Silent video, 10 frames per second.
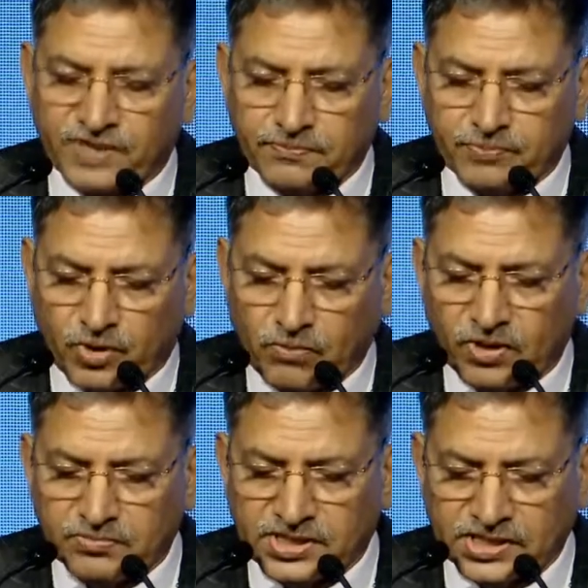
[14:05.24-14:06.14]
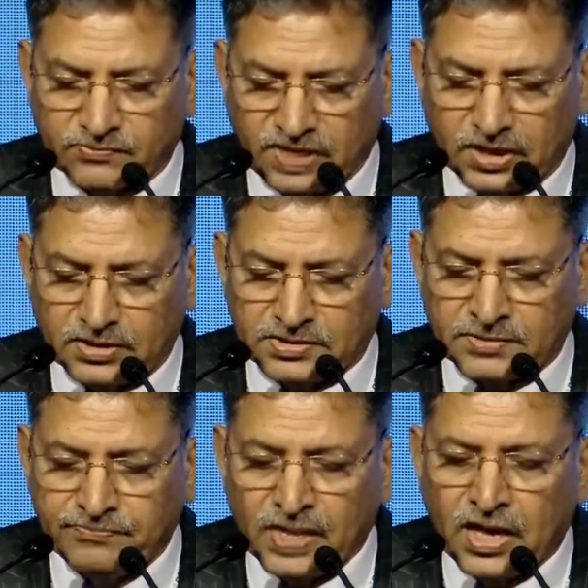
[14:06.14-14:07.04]
problems as well.
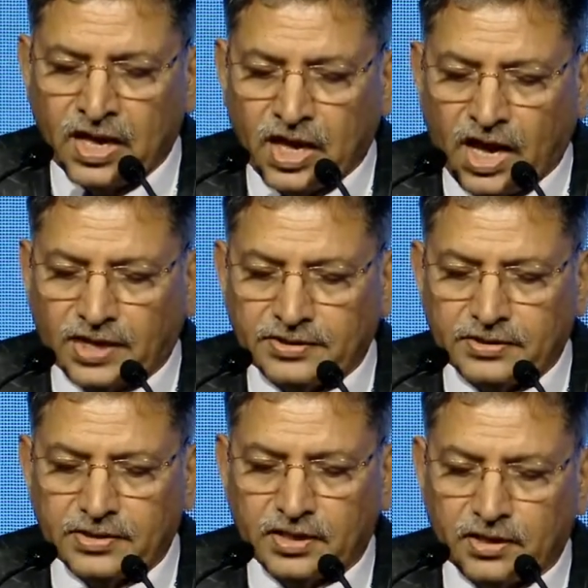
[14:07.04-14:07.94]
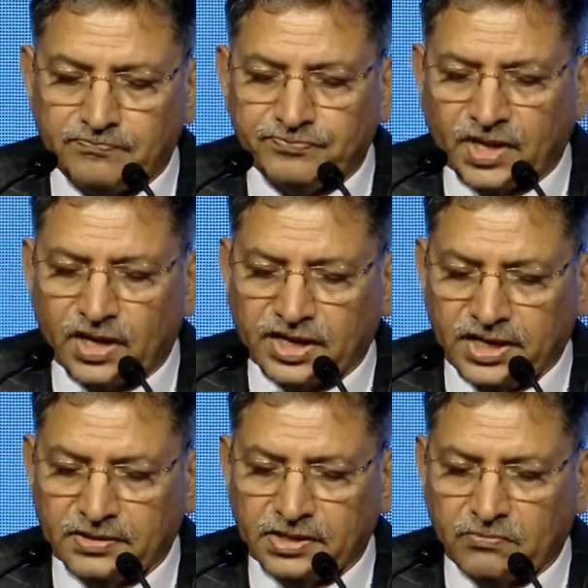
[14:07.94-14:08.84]
And
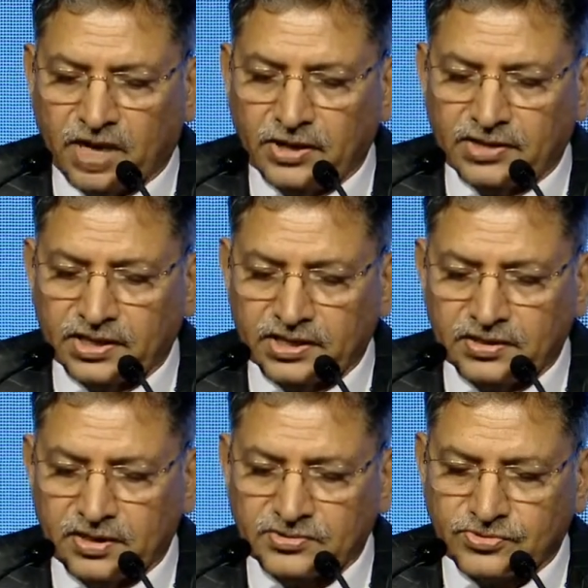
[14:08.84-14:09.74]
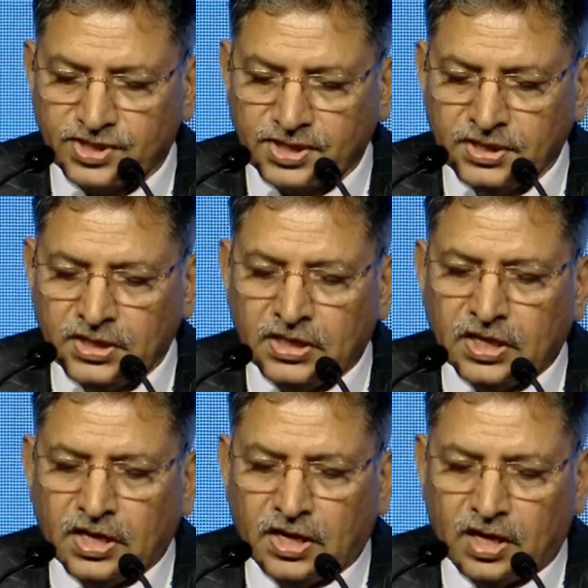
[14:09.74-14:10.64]
again, the biotech industry
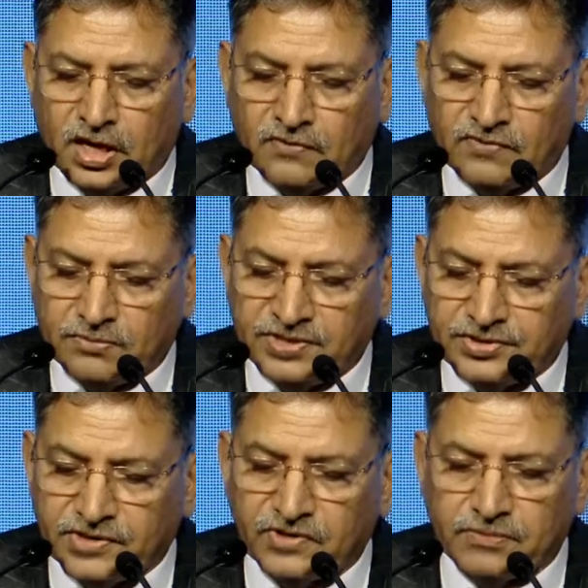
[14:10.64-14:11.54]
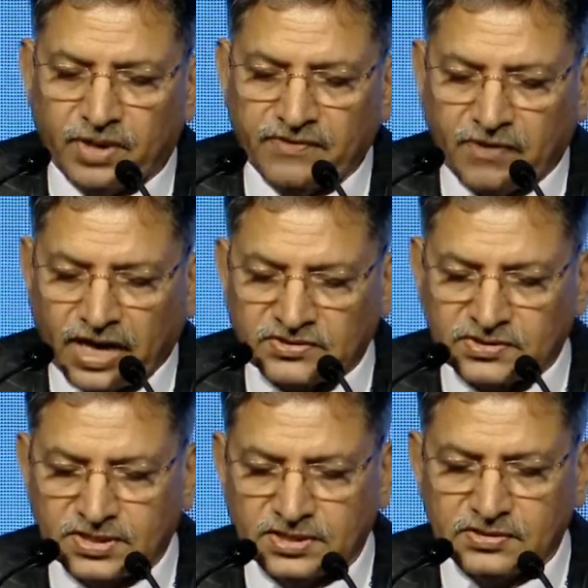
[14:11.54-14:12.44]
will be driven by
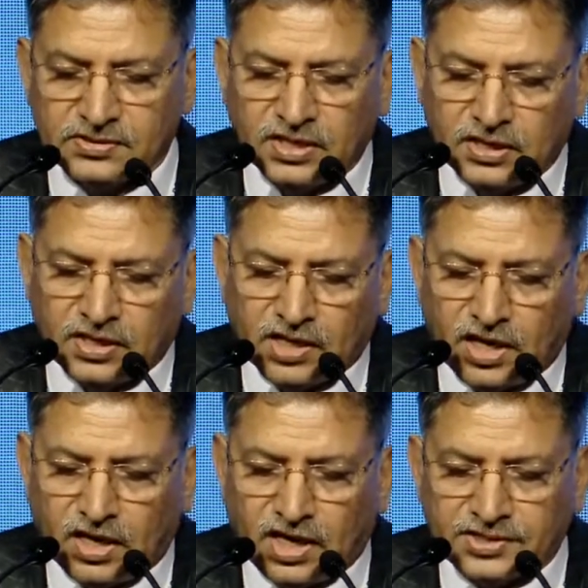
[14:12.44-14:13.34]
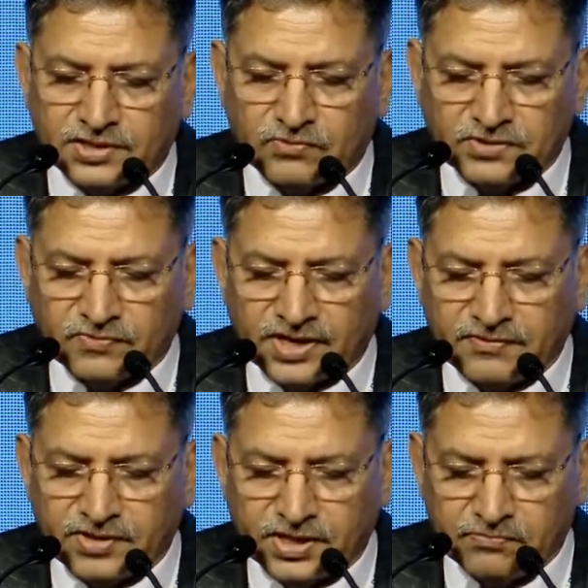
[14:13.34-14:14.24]
vaccines, I think was
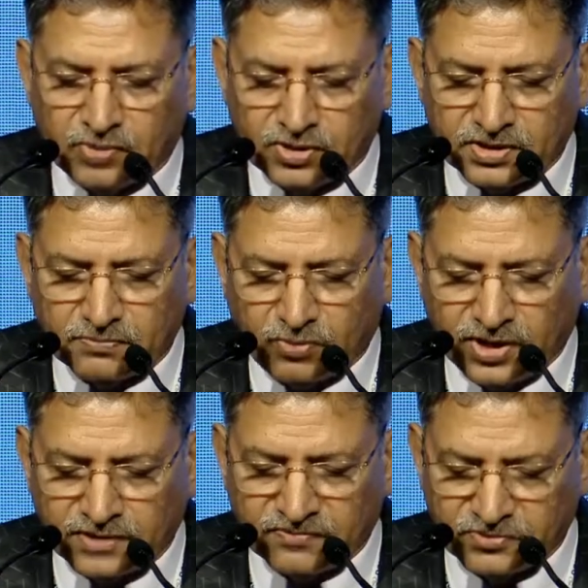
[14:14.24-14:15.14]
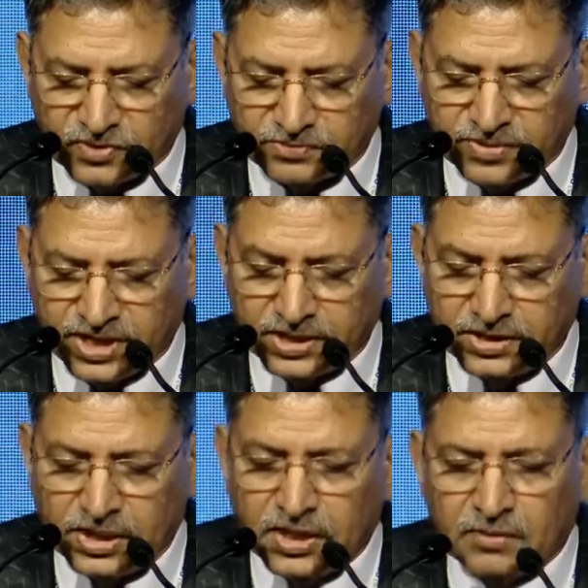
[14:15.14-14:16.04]
very important point which was
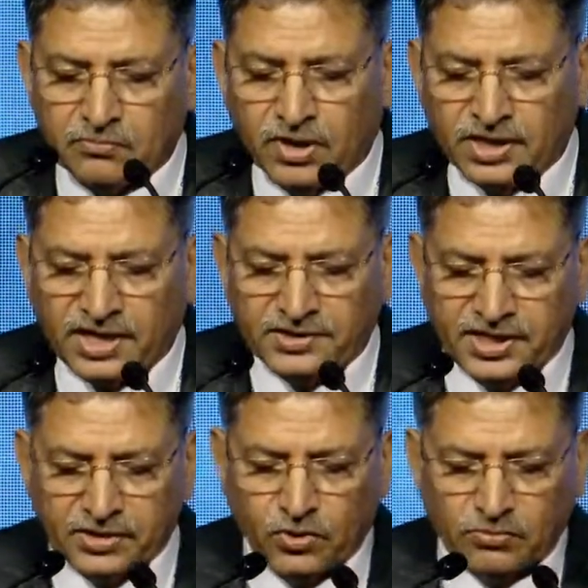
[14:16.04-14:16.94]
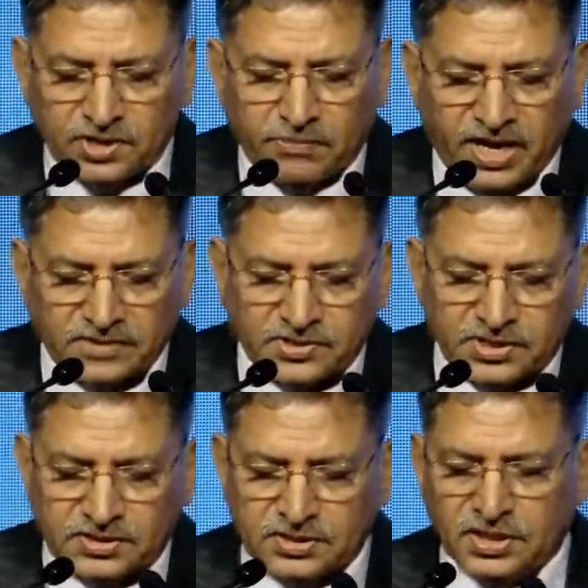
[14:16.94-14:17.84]
made. But I take home the
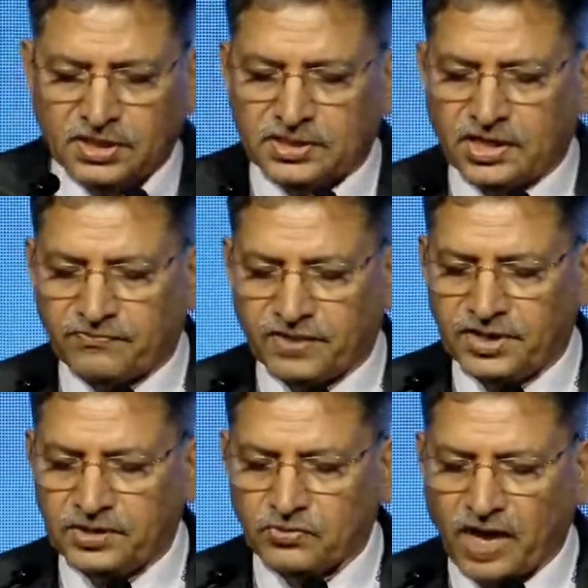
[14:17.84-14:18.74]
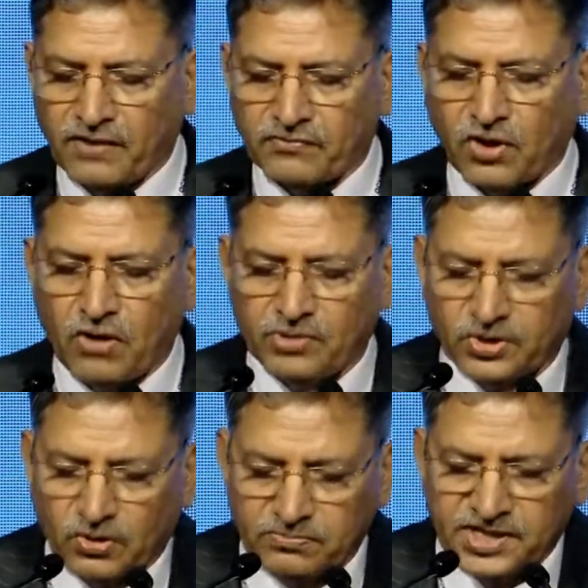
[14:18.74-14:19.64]
message that we need to have common
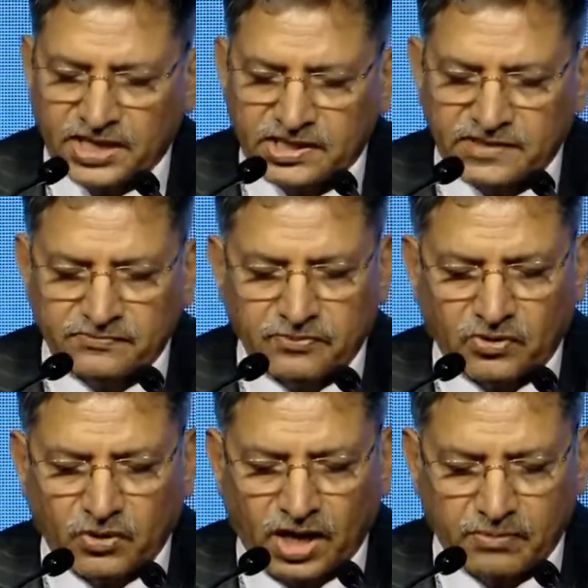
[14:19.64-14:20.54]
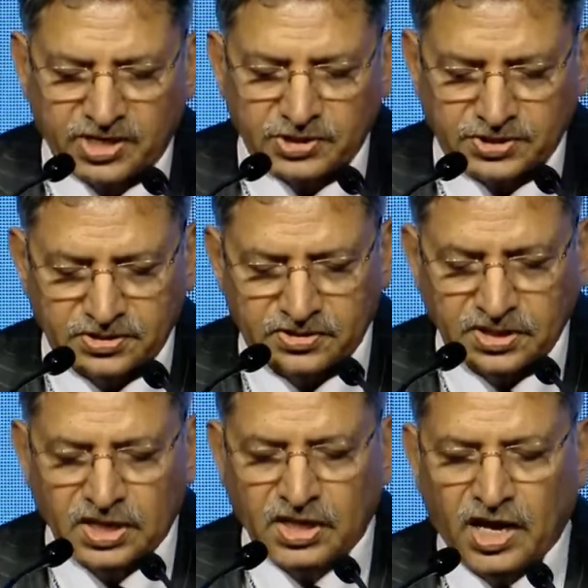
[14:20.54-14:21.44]
objectives for collaboration
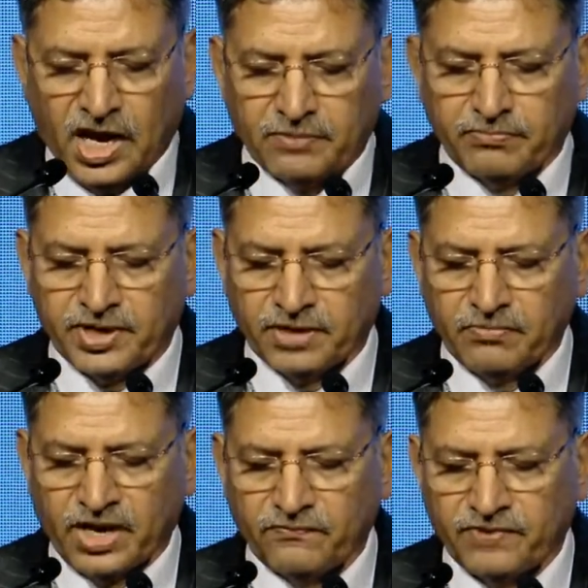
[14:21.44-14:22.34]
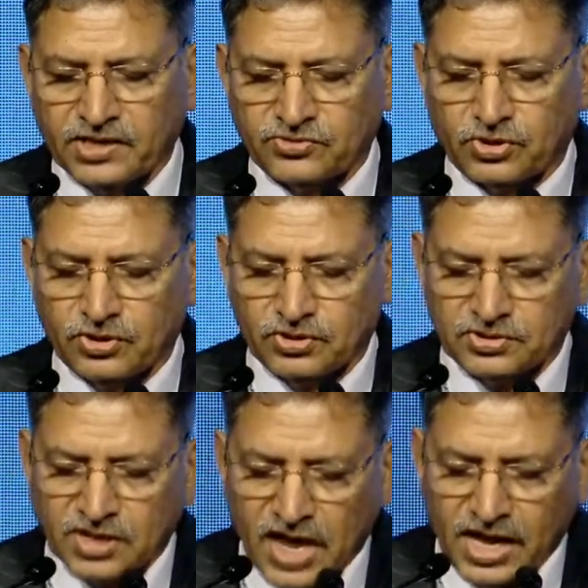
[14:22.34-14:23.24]
and bring manufacturers
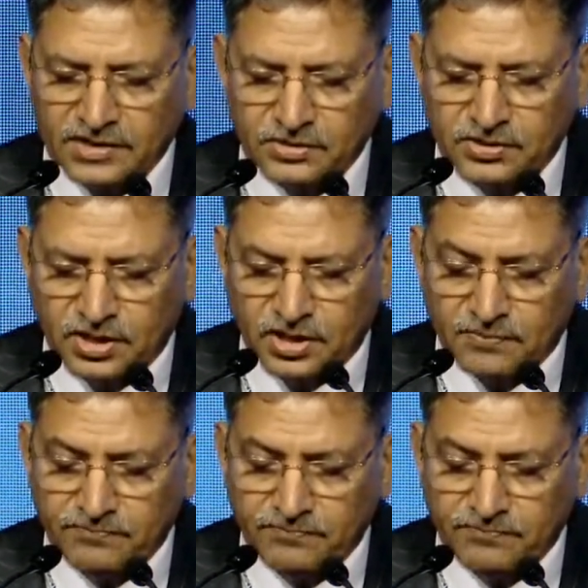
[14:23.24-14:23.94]
and, and